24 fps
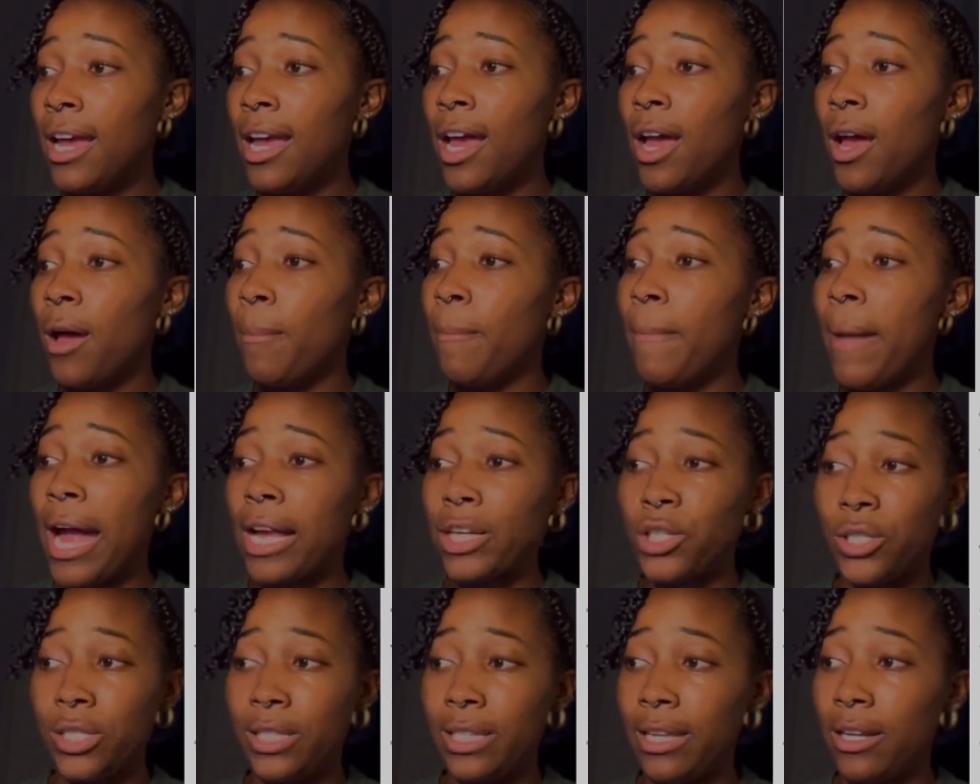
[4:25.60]

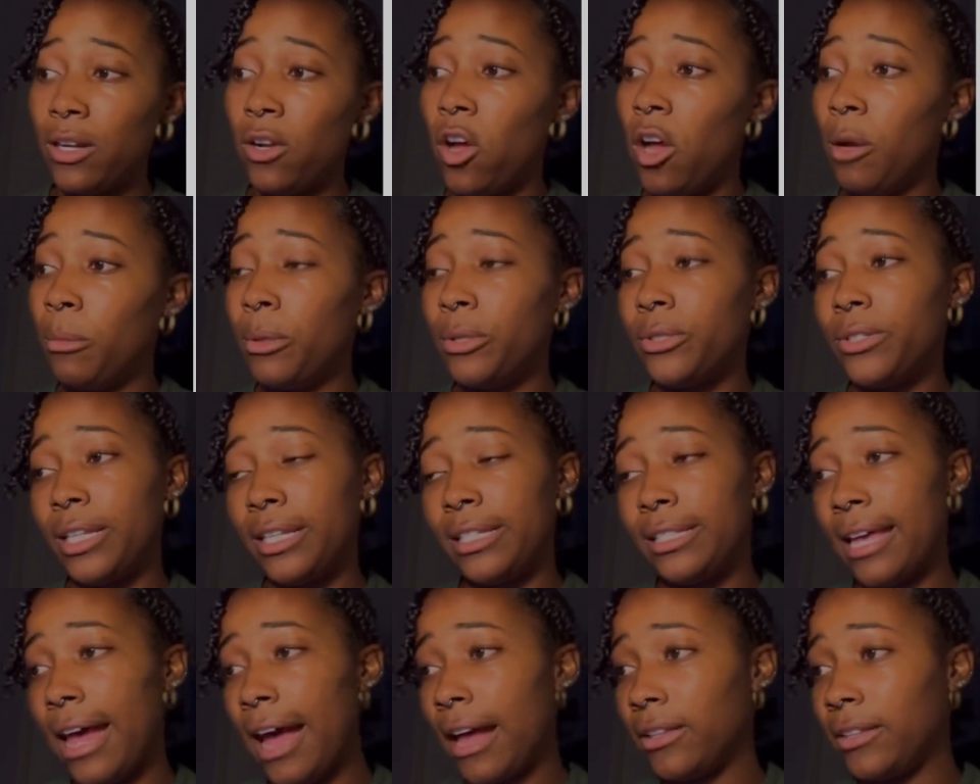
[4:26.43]
matches it almost
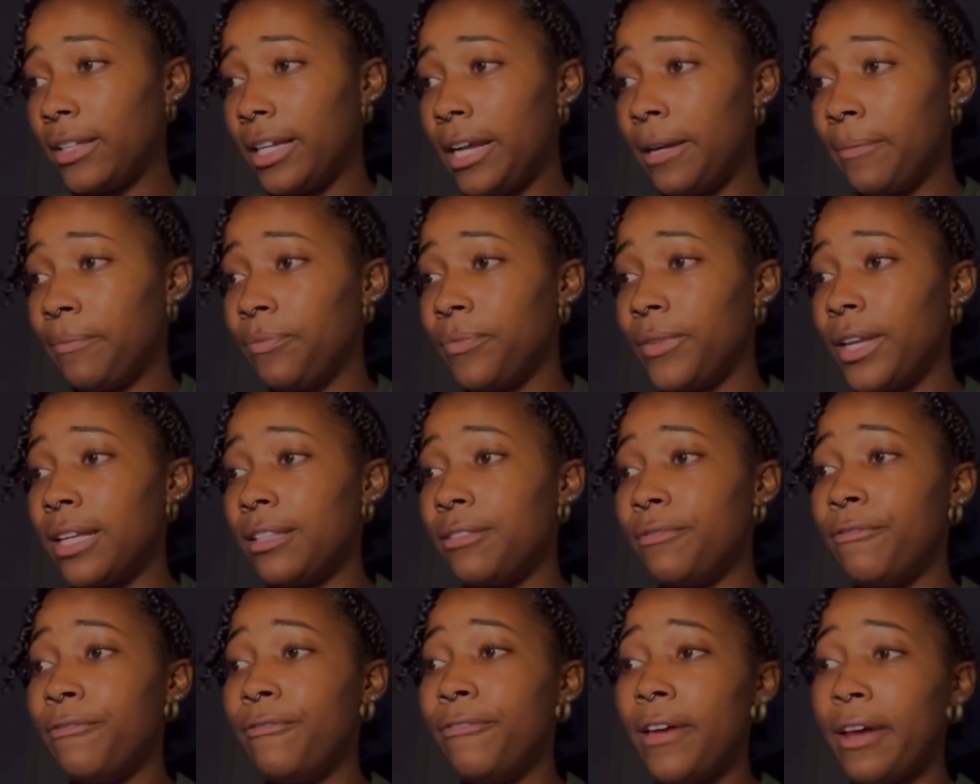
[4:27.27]
exactly.
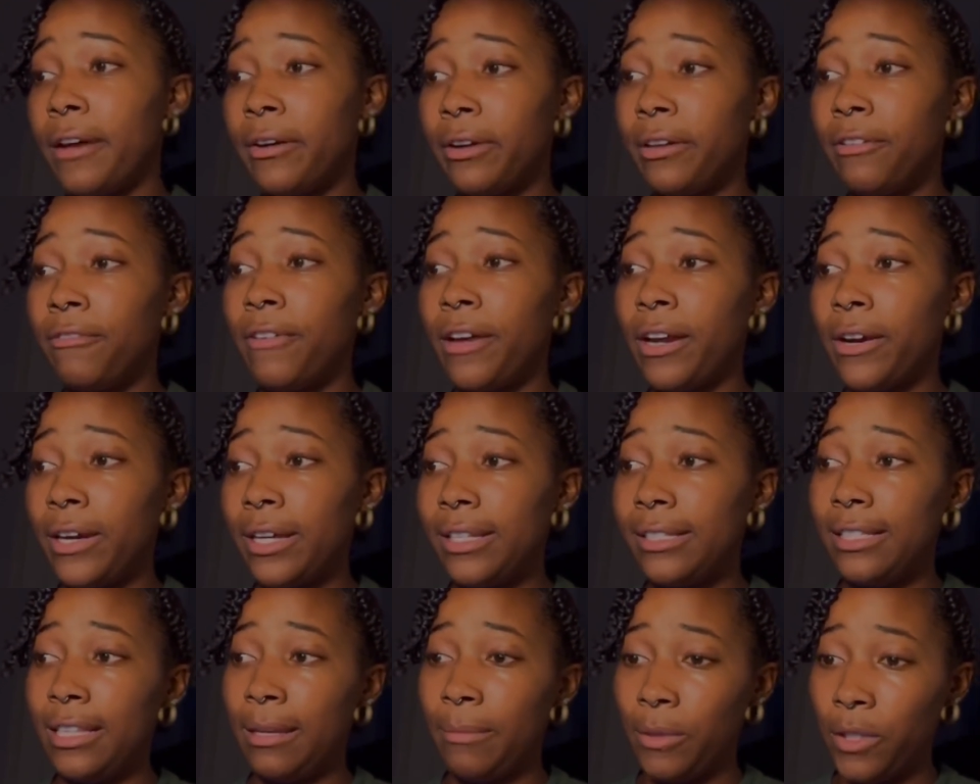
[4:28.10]
It's very, very
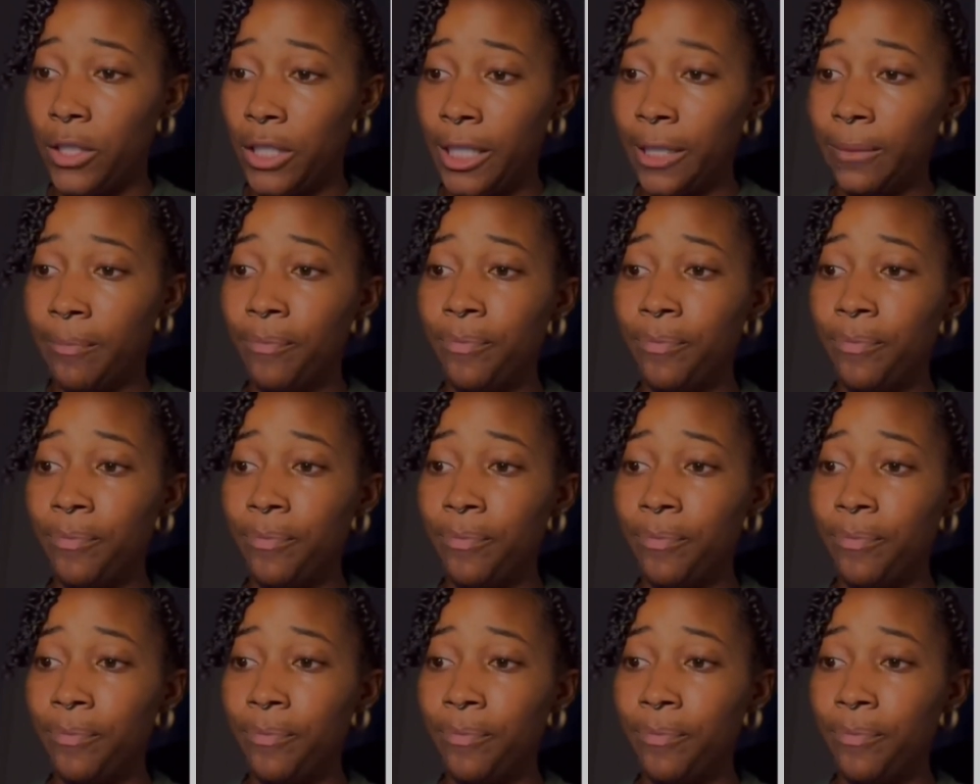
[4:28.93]
similar.